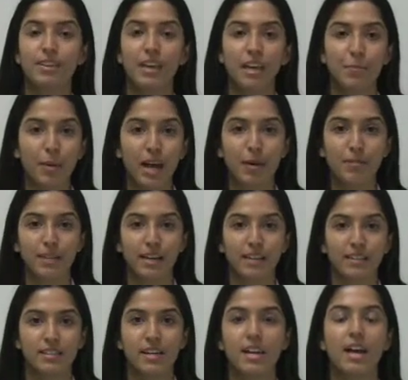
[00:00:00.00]
A Pap
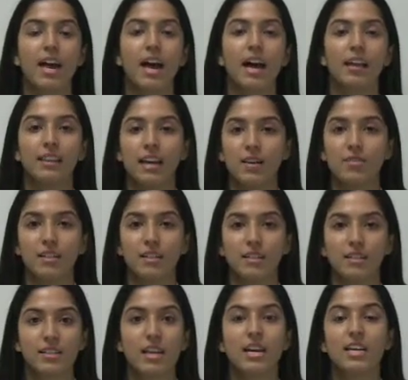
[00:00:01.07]
test allows
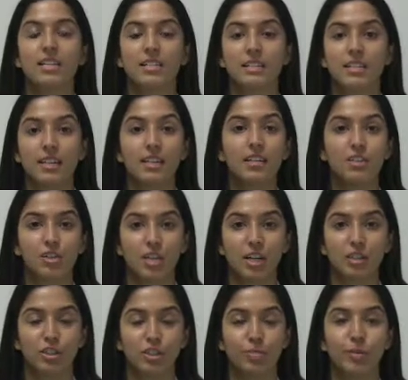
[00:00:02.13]
us to see these
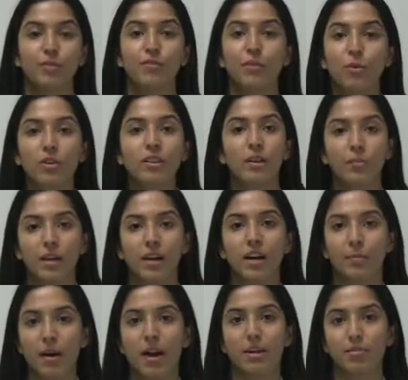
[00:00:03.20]
changes before they
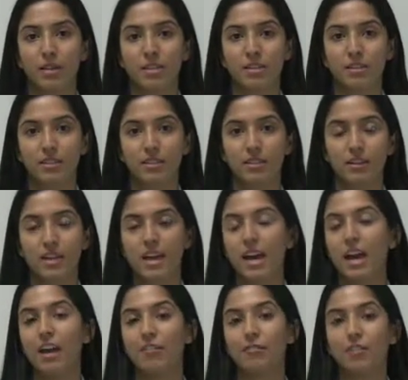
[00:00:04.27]
become high risk.
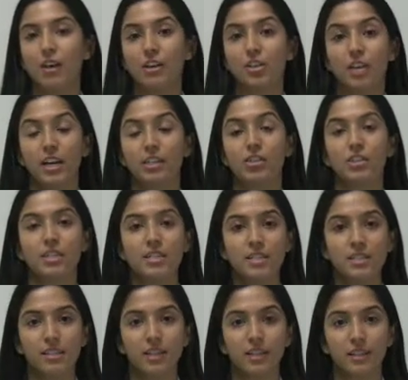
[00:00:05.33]
If a change is
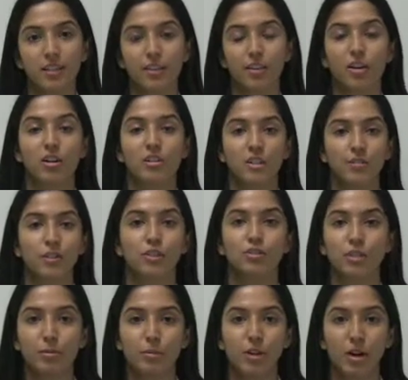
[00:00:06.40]
seen, there are different
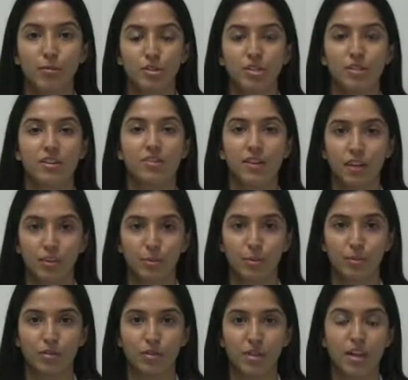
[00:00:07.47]
treatment options
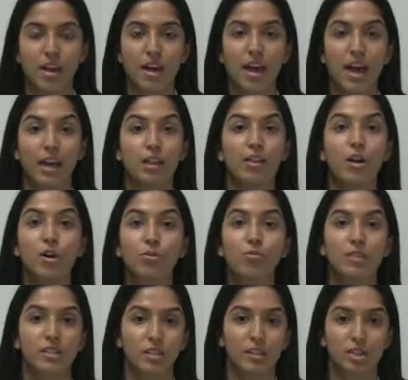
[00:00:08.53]
available. A
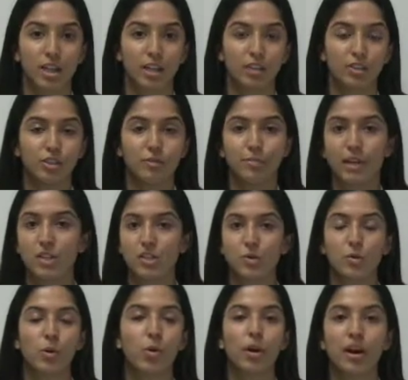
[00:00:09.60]
low-risk change may just
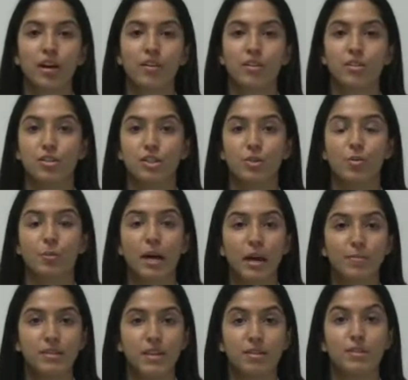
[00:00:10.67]
require us to do a
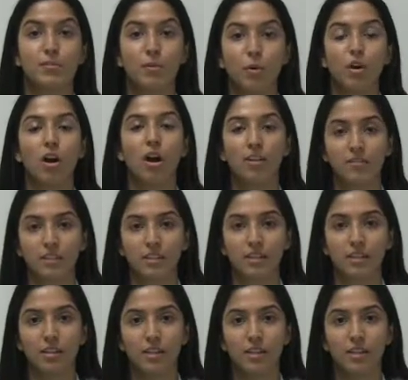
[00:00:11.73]
Pap test more often,